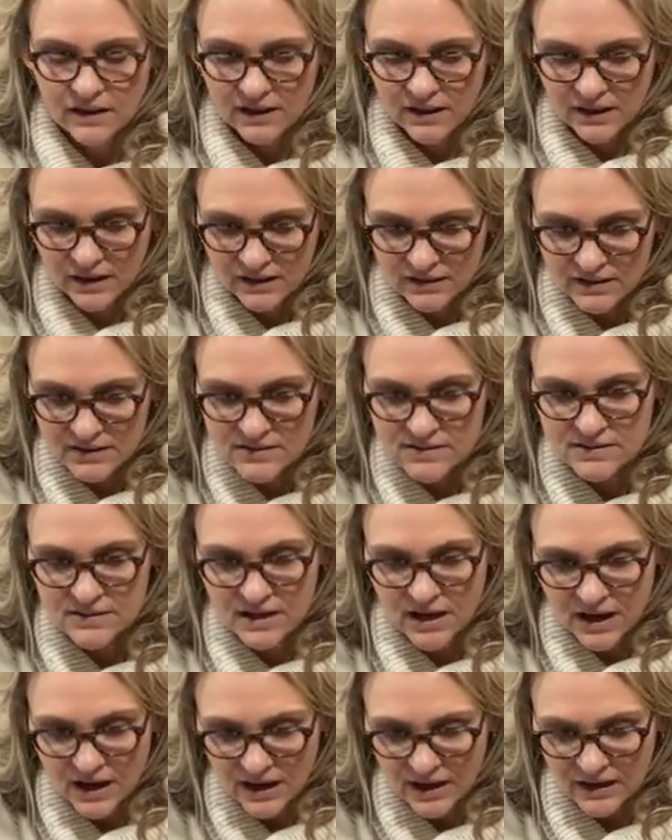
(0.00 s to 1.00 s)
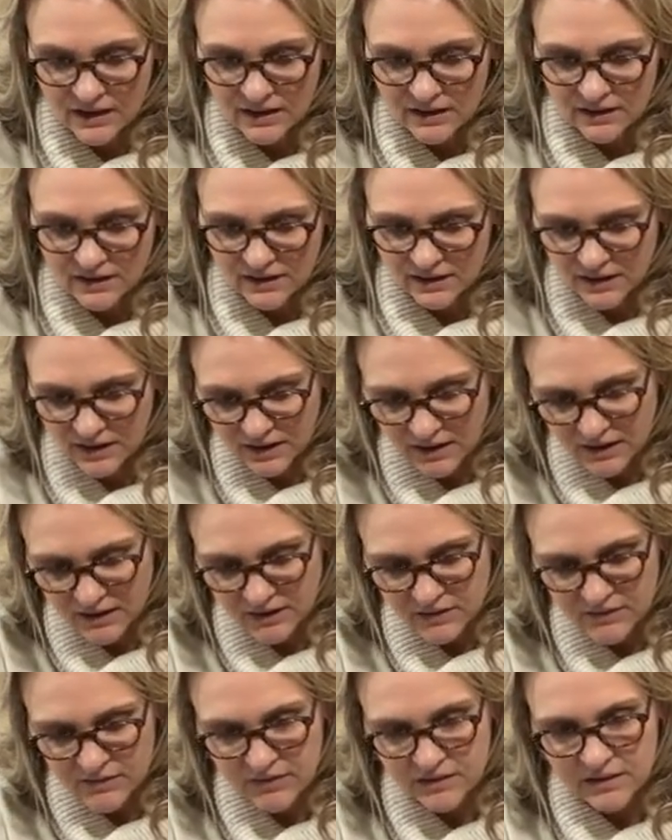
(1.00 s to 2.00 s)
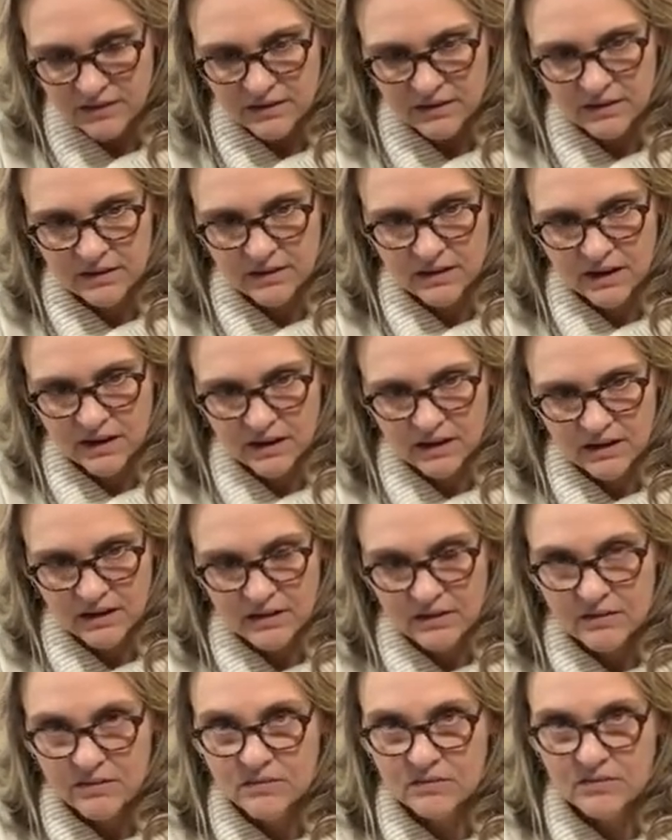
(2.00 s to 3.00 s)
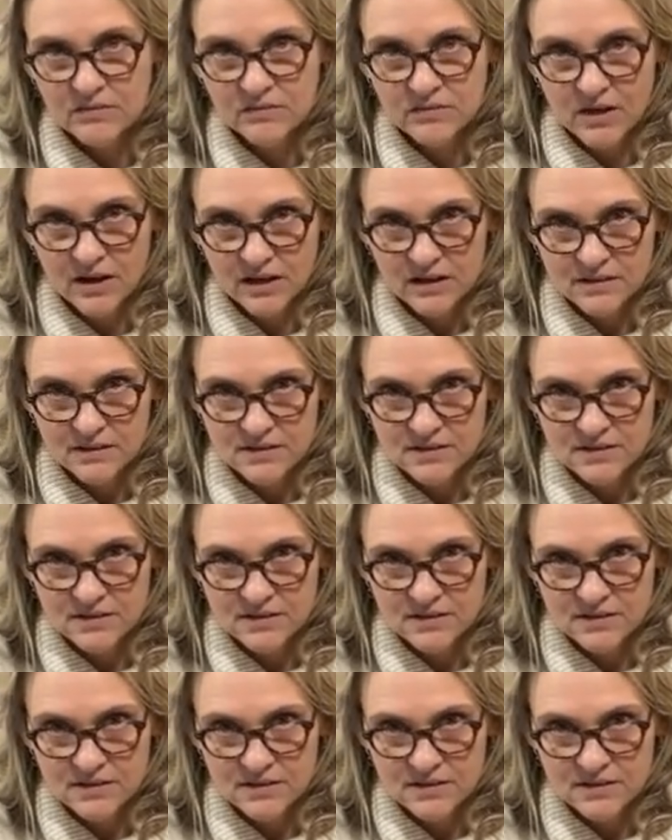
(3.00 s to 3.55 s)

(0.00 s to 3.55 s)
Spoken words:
and the side of the front.